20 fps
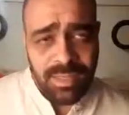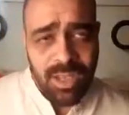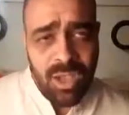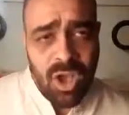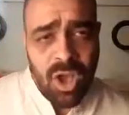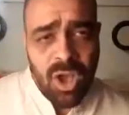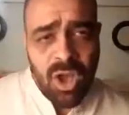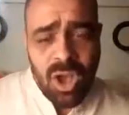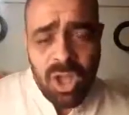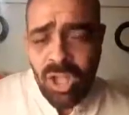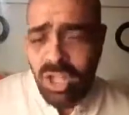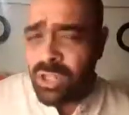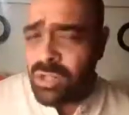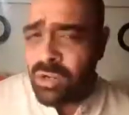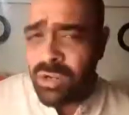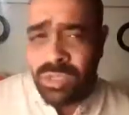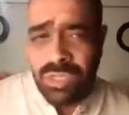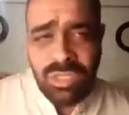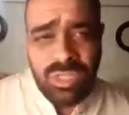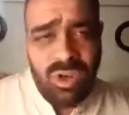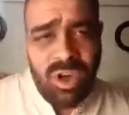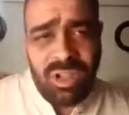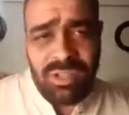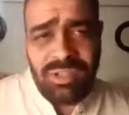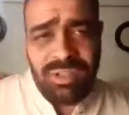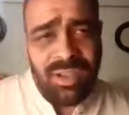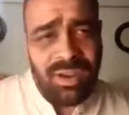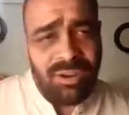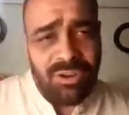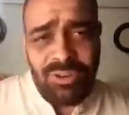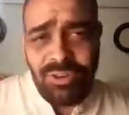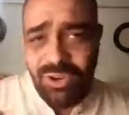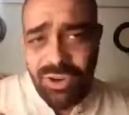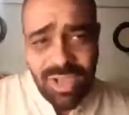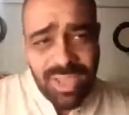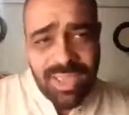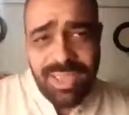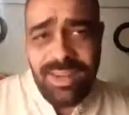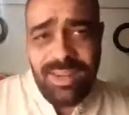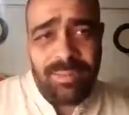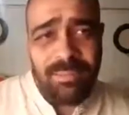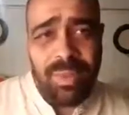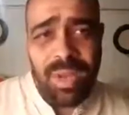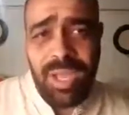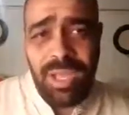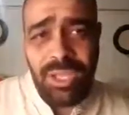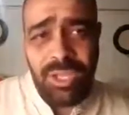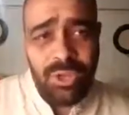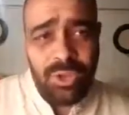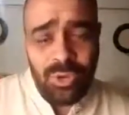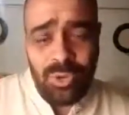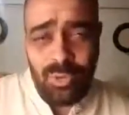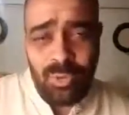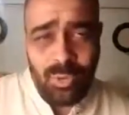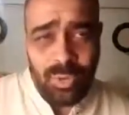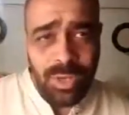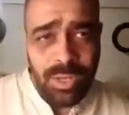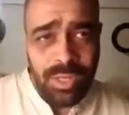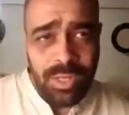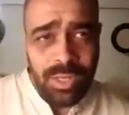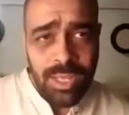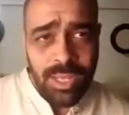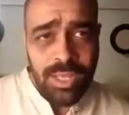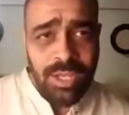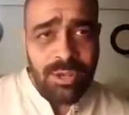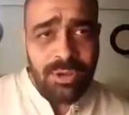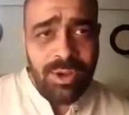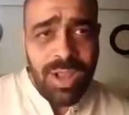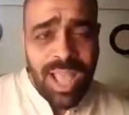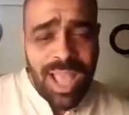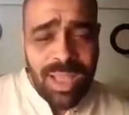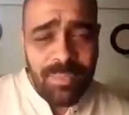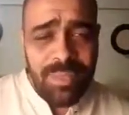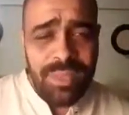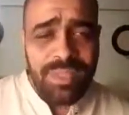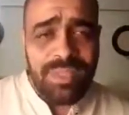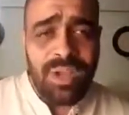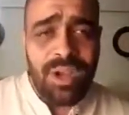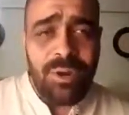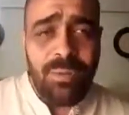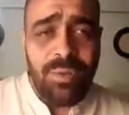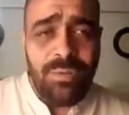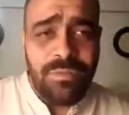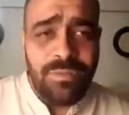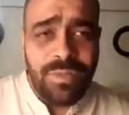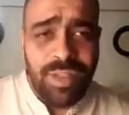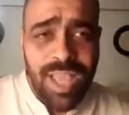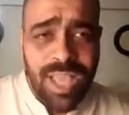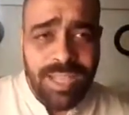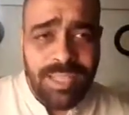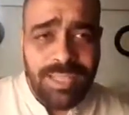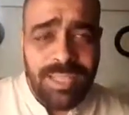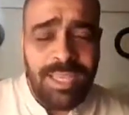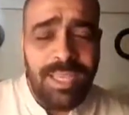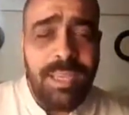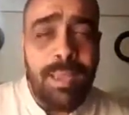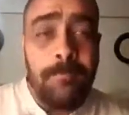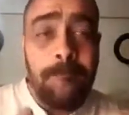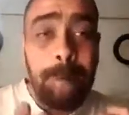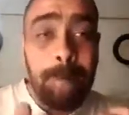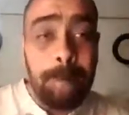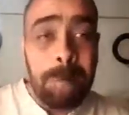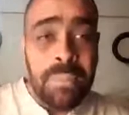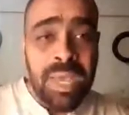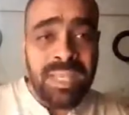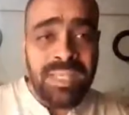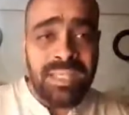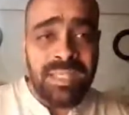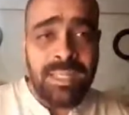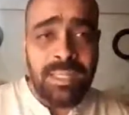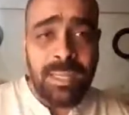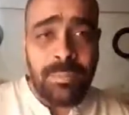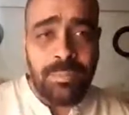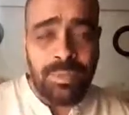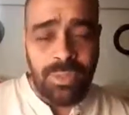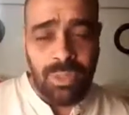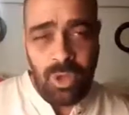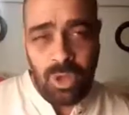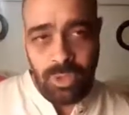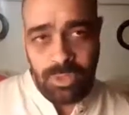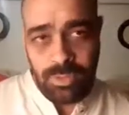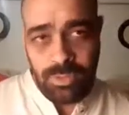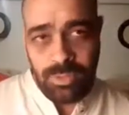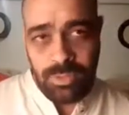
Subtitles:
All your thoughts are created by you. Your habits are reflecting messed up thoughts.